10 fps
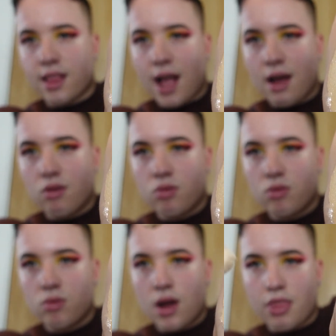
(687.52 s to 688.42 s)
that
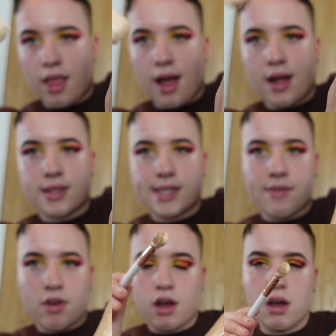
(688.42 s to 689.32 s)
and that
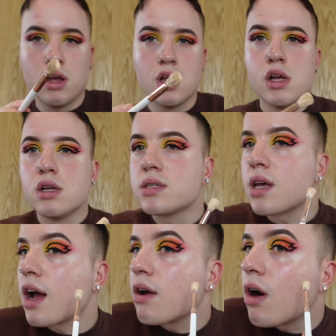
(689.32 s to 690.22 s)
together. So
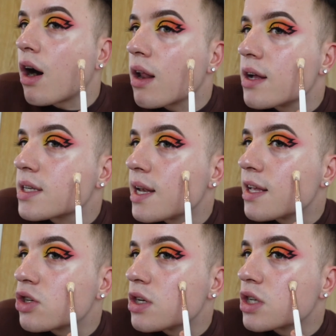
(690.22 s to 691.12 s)
I like to
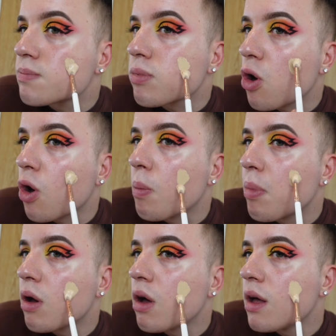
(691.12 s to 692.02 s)
literally just pop,
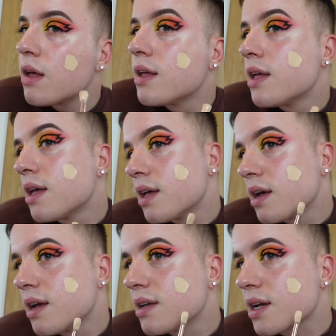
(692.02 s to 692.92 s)

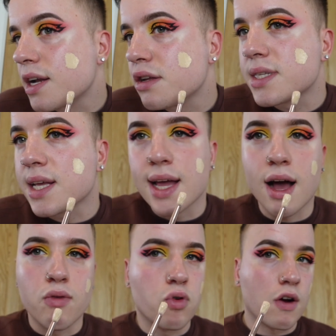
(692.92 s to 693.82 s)
can you see
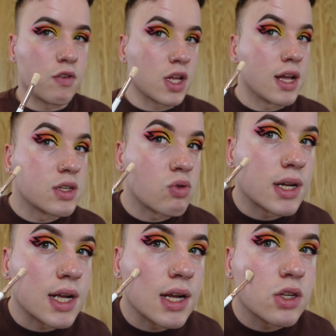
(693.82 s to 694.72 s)
how full coverage that is
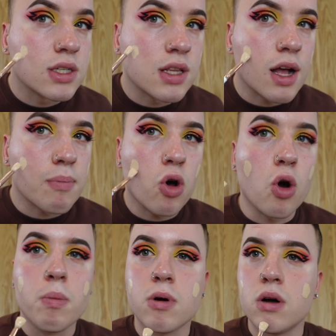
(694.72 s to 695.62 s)
already? Just like pop